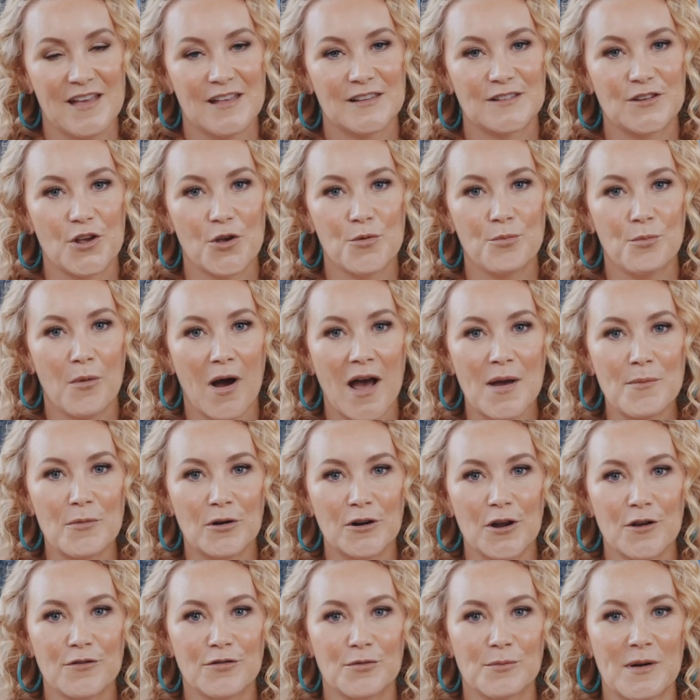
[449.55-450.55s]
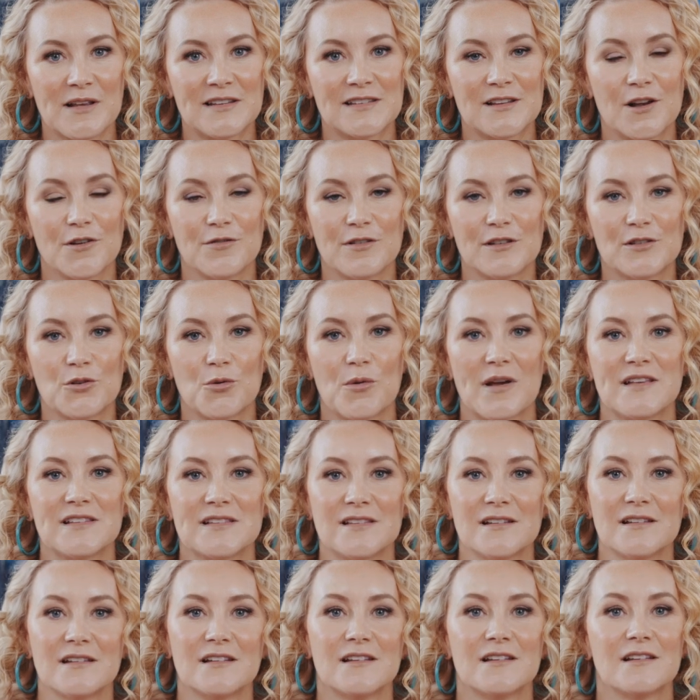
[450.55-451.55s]
So my motto for myself is
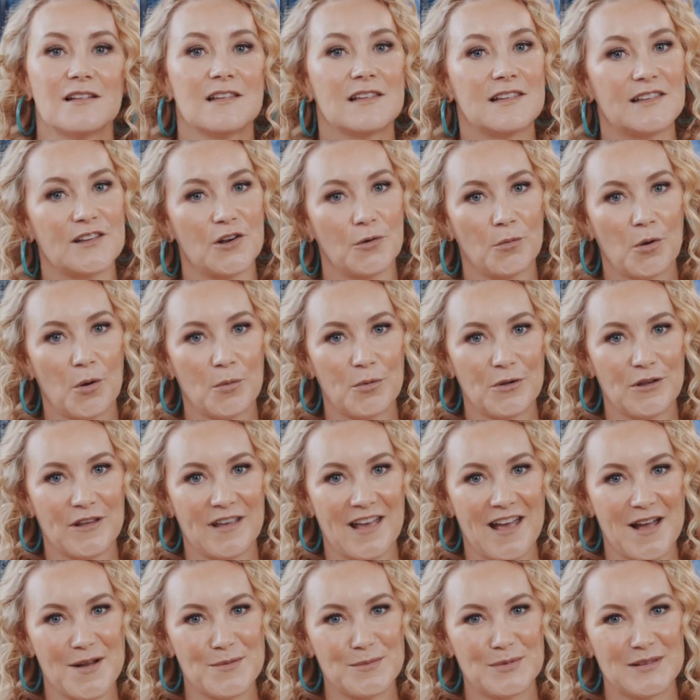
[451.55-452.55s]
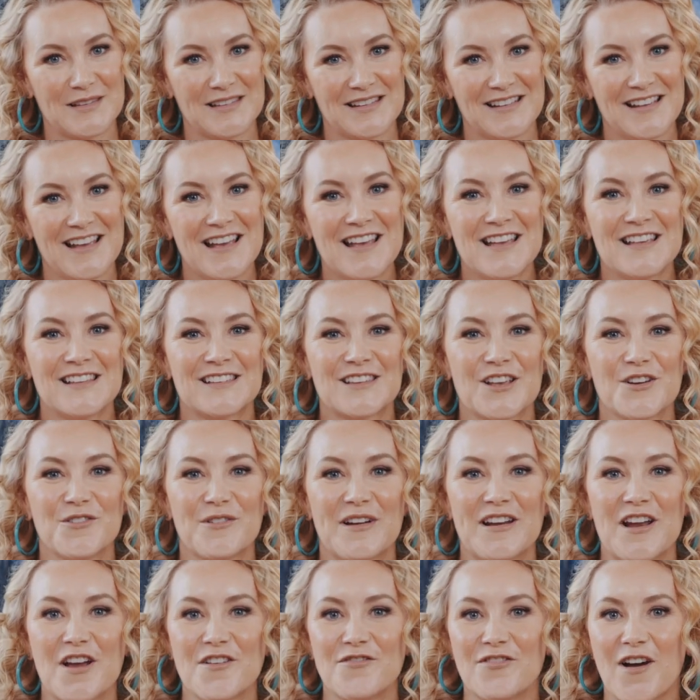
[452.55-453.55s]
always sell more boot camps. So
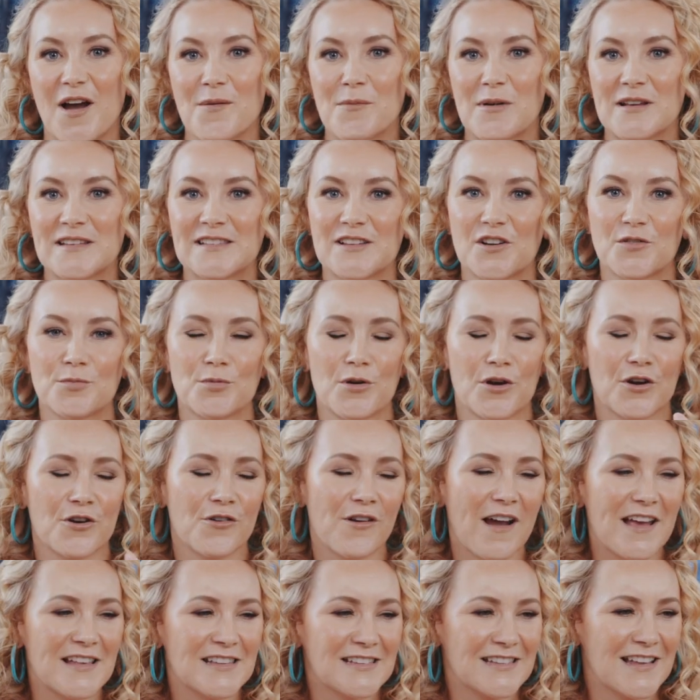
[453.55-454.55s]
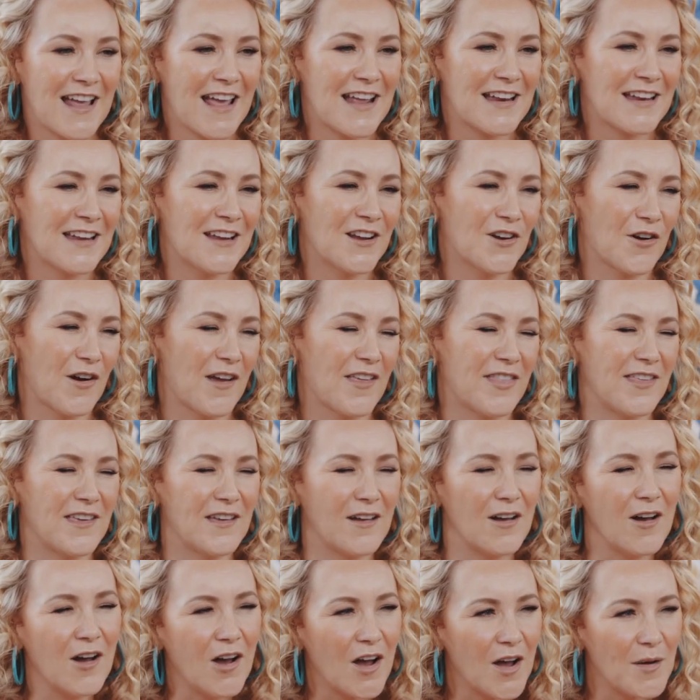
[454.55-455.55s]
when I find myself procrastinating or I
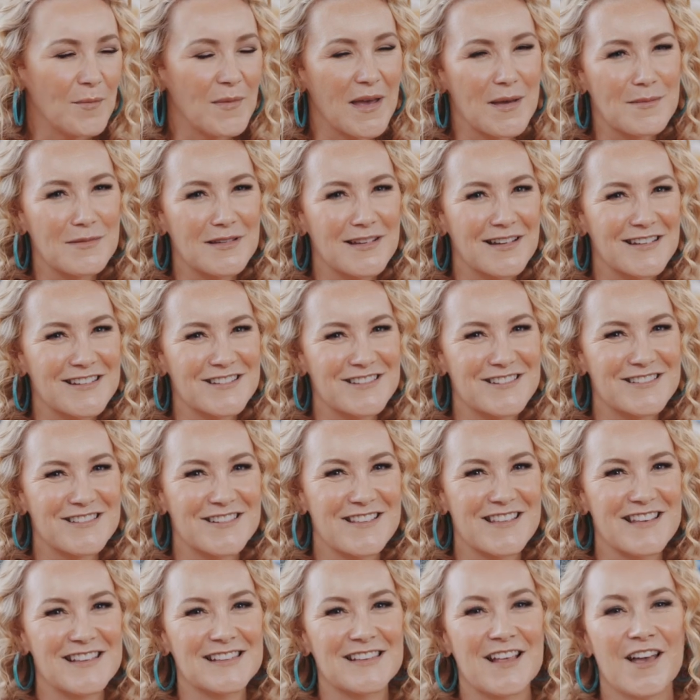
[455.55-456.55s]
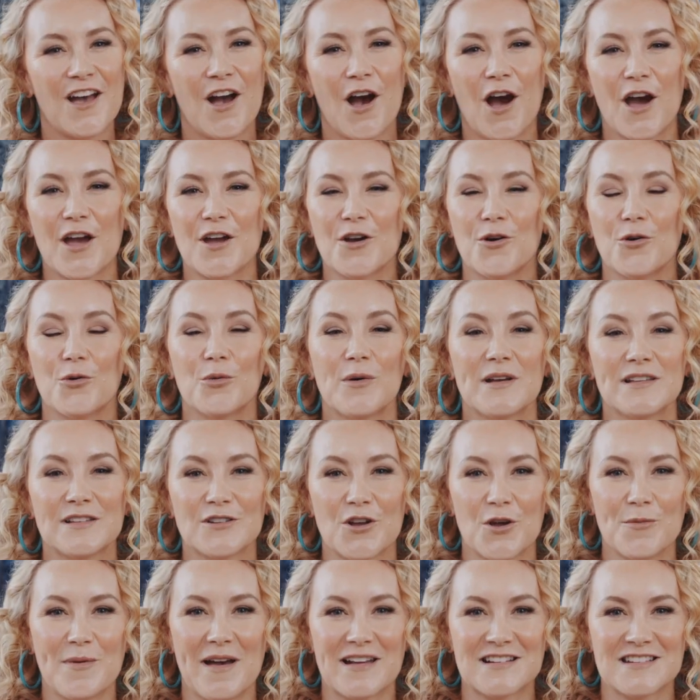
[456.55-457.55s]
think, oh, maybe I should do this, I always
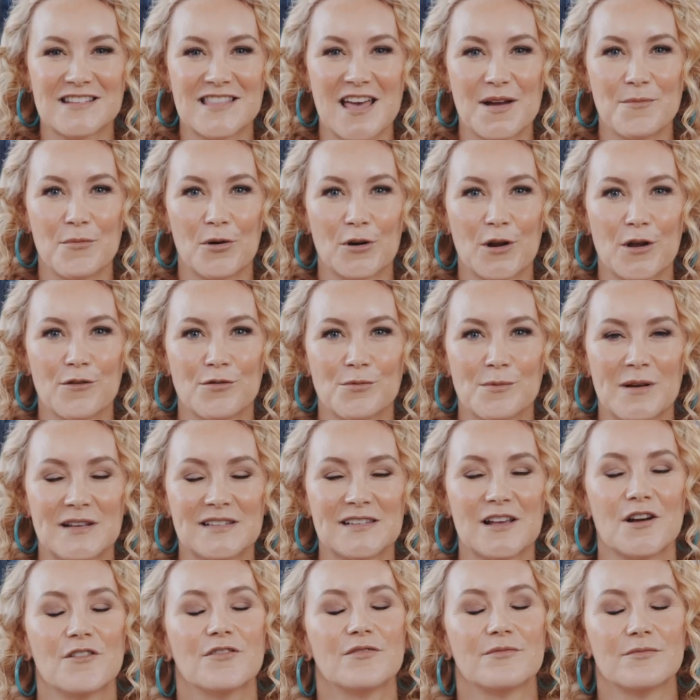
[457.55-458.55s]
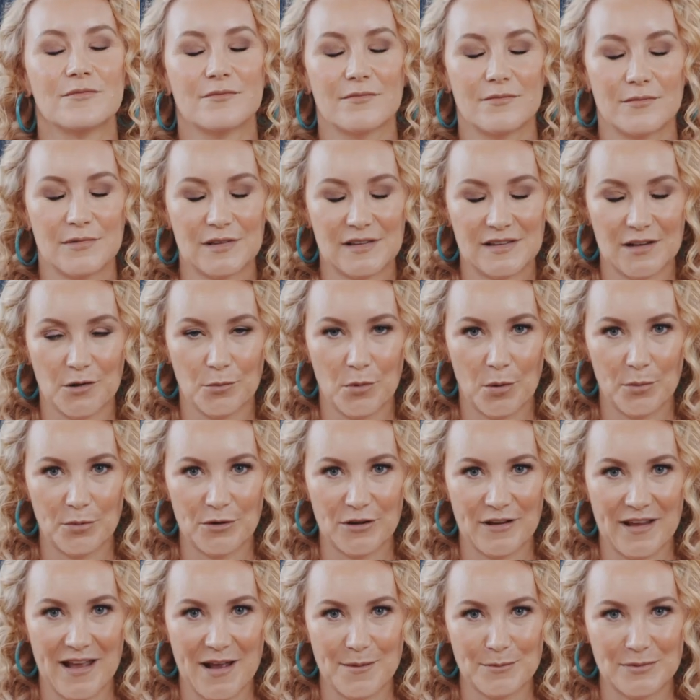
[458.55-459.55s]
go back to that motto for myself, sell more
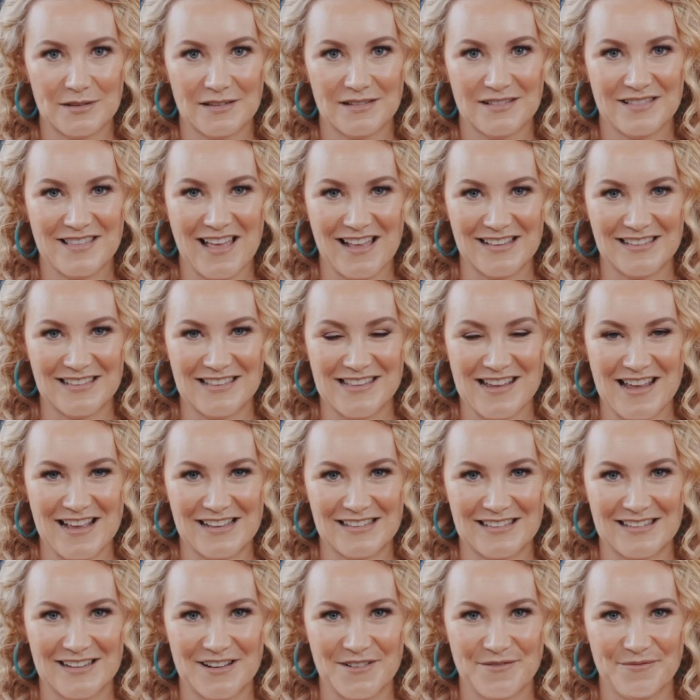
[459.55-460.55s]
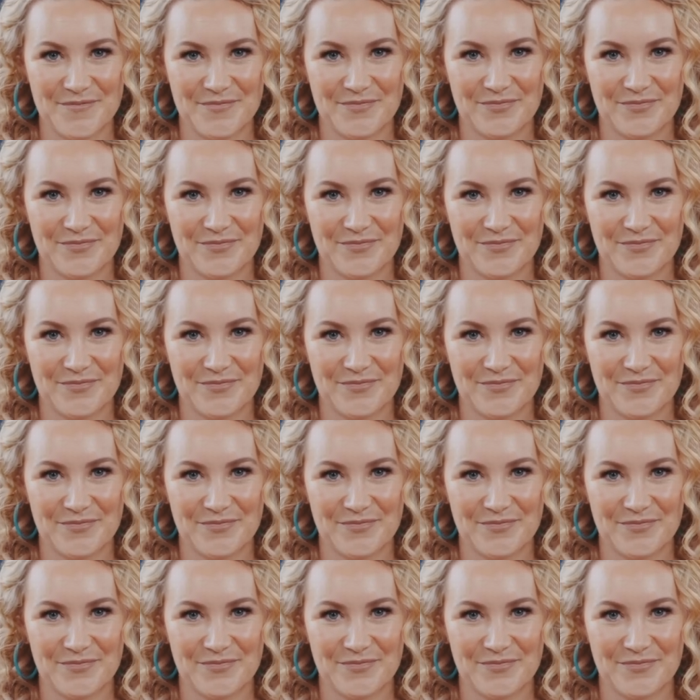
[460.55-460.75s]
boot camps. That's the answer.